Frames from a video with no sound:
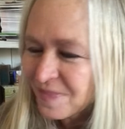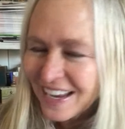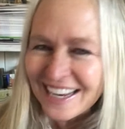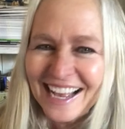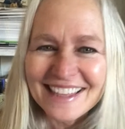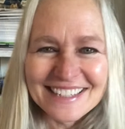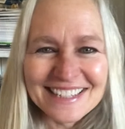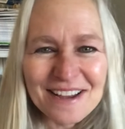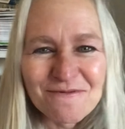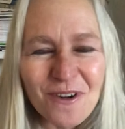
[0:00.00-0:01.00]
I'd had the
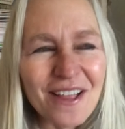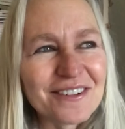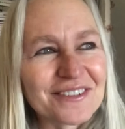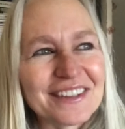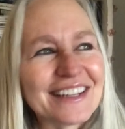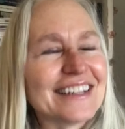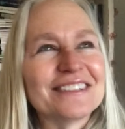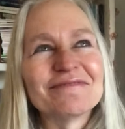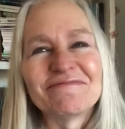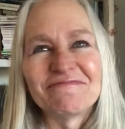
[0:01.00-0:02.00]
same wallet for like
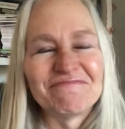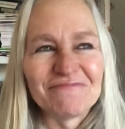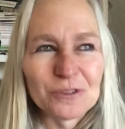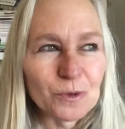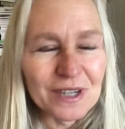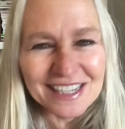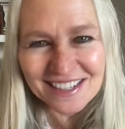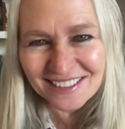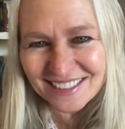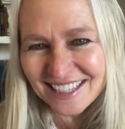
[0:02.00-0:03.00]
20
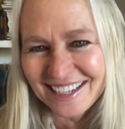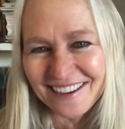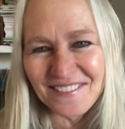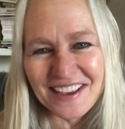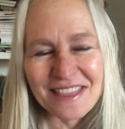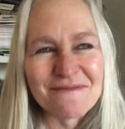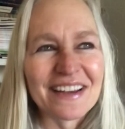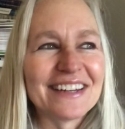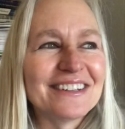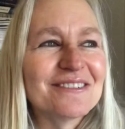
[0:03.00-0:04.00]
years. I finally bought
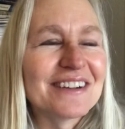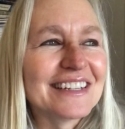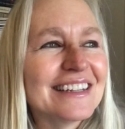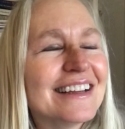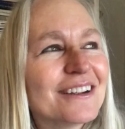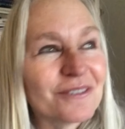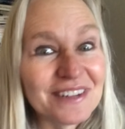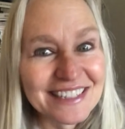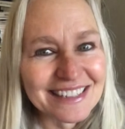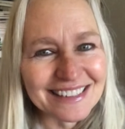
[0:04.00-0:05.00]
a new one
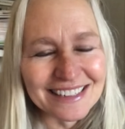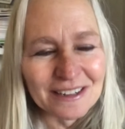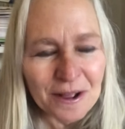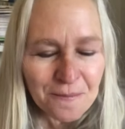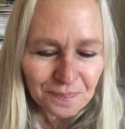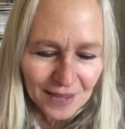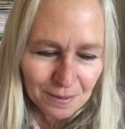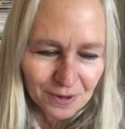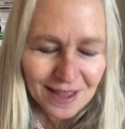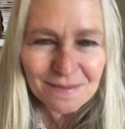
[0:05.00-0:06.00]
recently. I
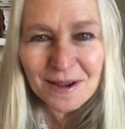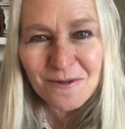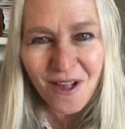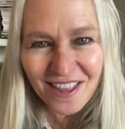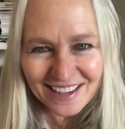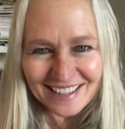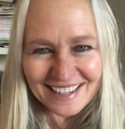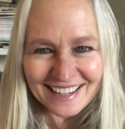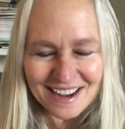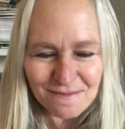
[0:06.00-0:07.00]
pull out my wallet
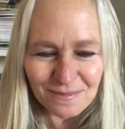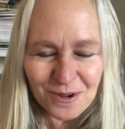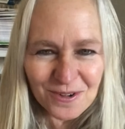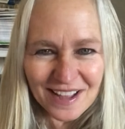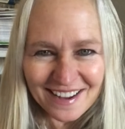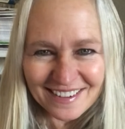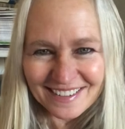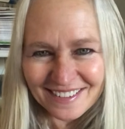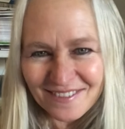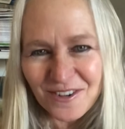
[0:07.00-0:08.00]
and I pull out
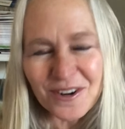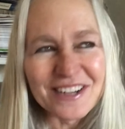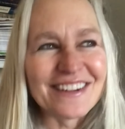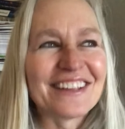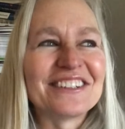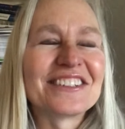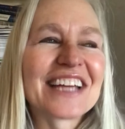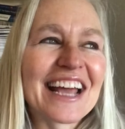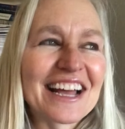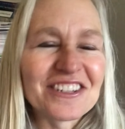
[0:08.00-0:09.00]
$40
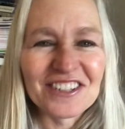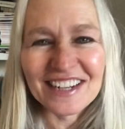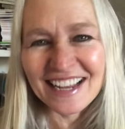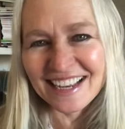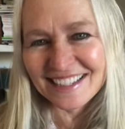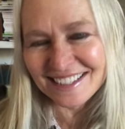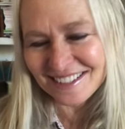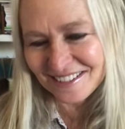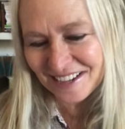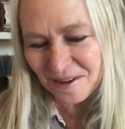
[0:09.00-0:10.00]
cash and I hand it
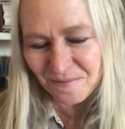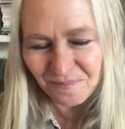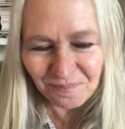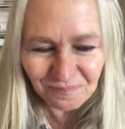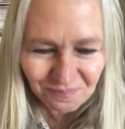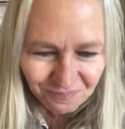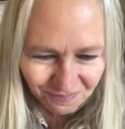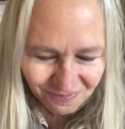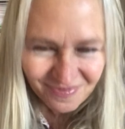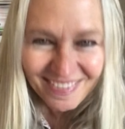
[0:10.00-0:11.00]
to him.
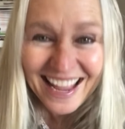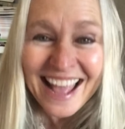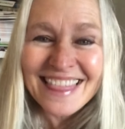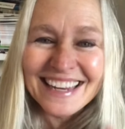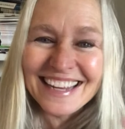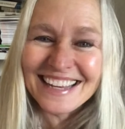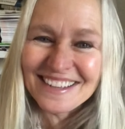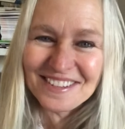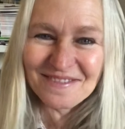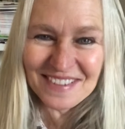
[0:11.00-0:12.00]
And then he
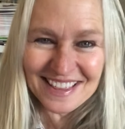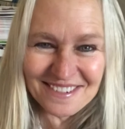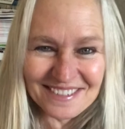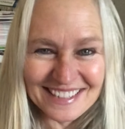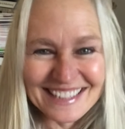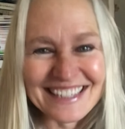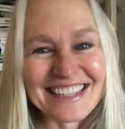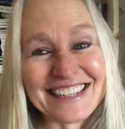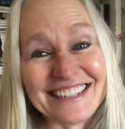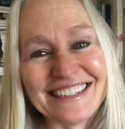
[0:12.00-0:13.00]
gives me the receipt.